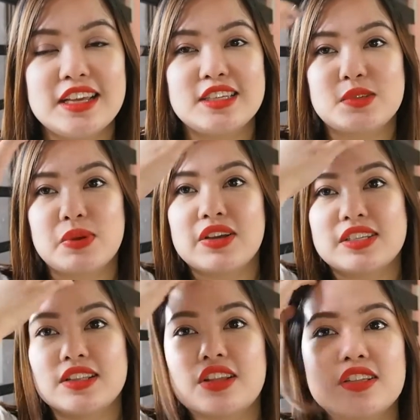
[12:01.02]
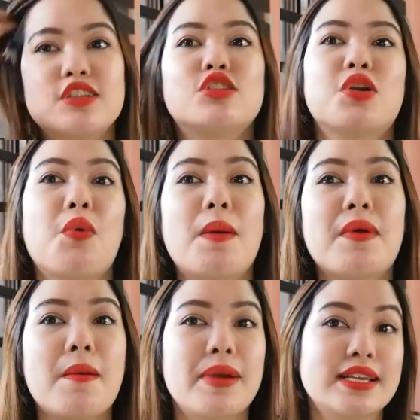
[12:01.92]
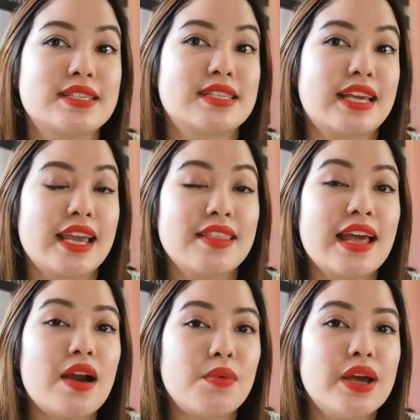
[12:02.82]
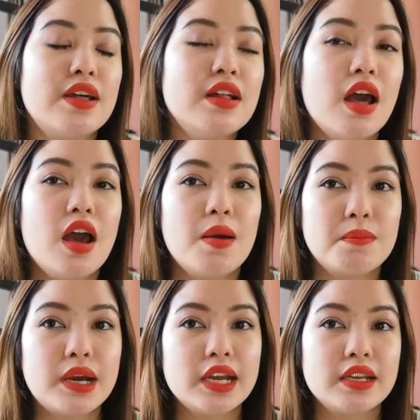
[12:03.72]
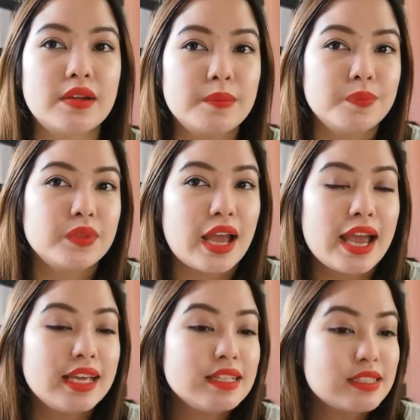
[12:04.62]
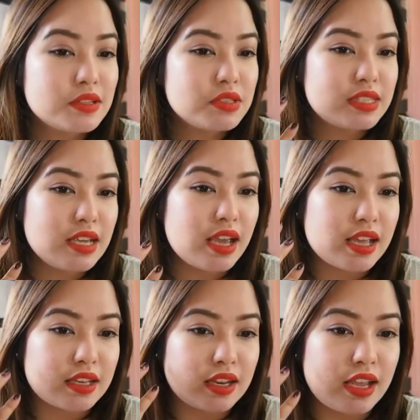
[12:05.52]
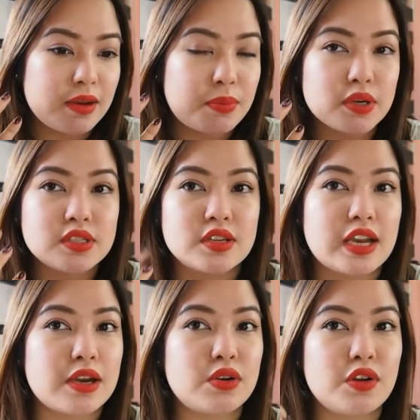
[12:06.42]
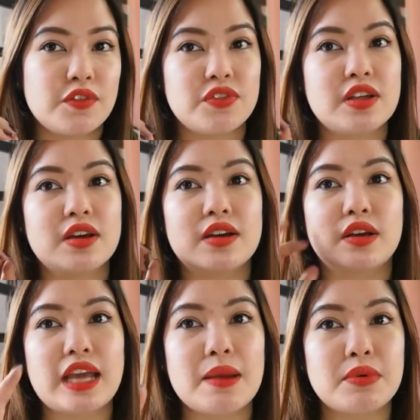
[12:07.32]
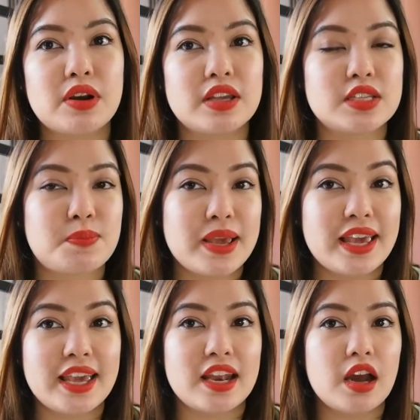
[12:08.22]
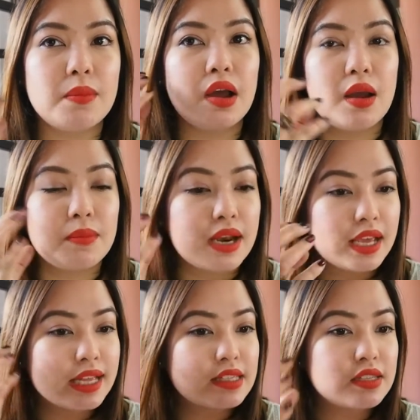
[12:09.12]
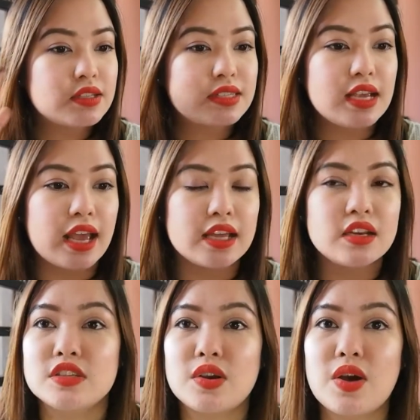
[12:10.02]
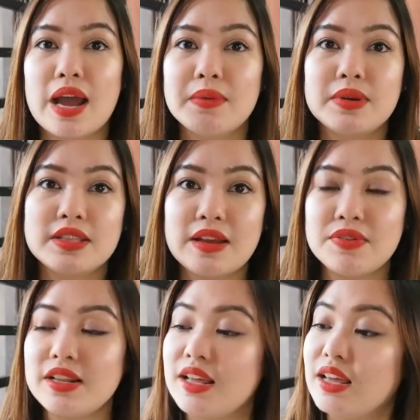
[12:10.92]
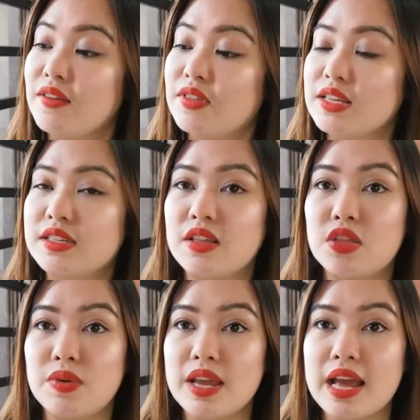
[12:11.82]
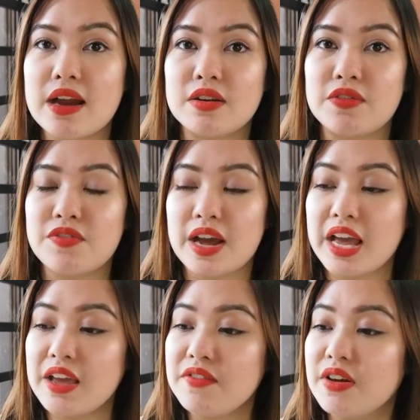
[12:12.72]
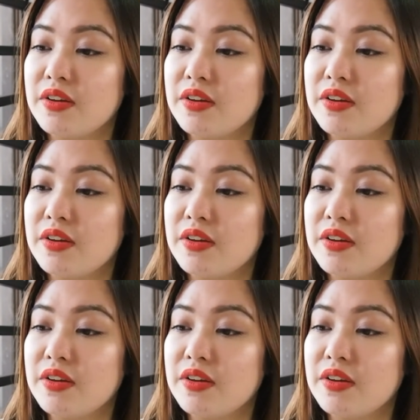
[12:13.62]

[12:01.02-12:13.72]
just because it doesn't show up on my skin that well, but I can still see it in person. I don't know if the camera is picking it up, but I can still see it. So I would definitely give this a 3/5.